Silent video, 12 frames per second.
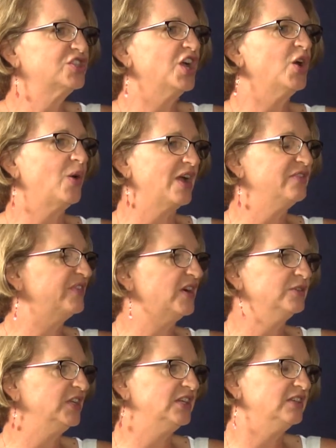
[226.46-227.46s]
So I
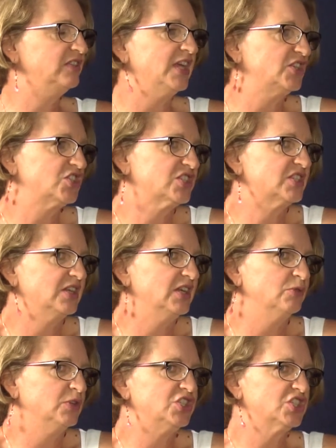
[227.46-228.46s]
found
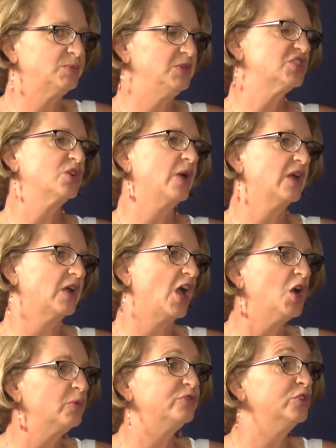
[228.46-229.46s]
it would just be so
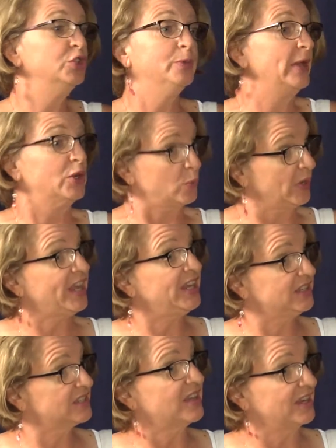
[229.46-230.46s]
helpful, no matter what I
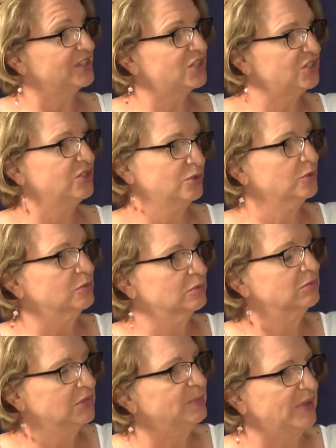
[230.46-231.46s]
decided to do
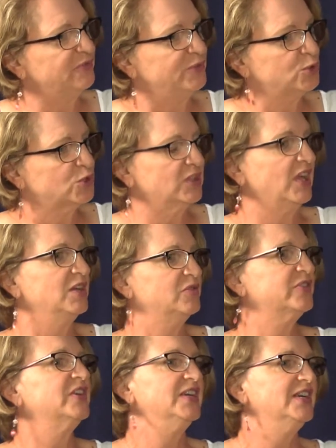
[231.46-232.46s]
in my future
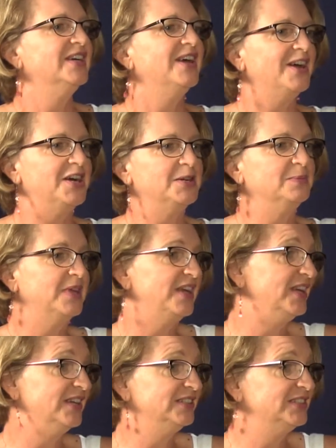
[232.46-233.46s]
life,
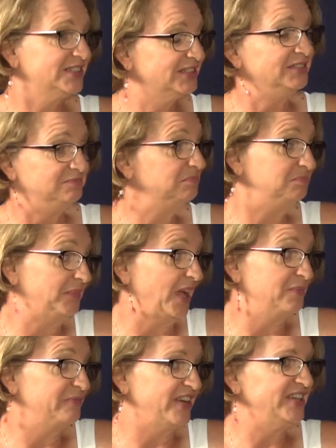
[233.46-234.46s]
and
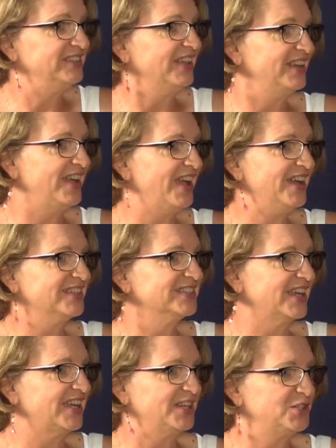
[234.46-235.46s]
I'm finding that it has.
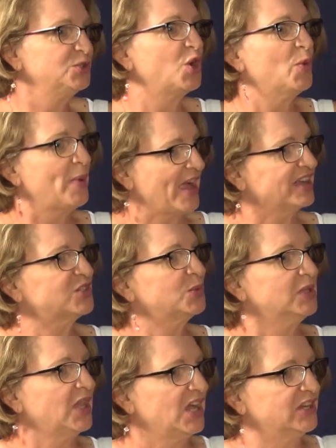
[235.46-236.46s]
I do go back to
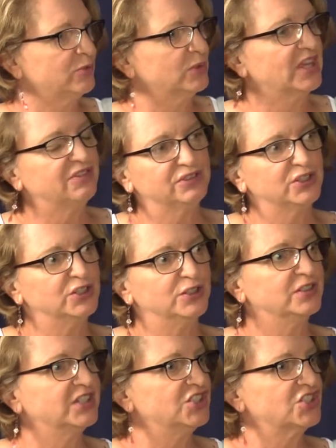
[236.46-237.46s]
a lot of what I've
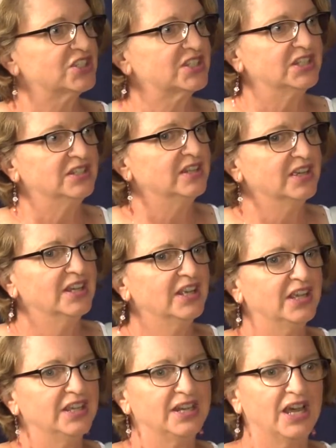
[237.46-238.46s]
learned, and just in
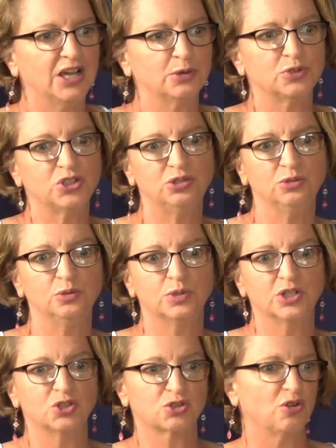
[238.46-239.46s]
how to
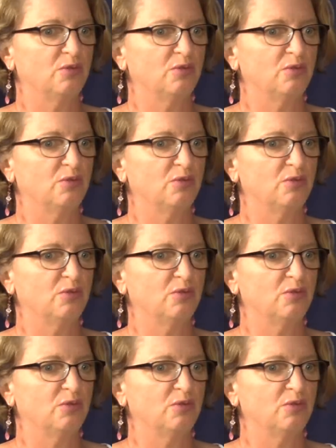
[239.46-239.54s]
control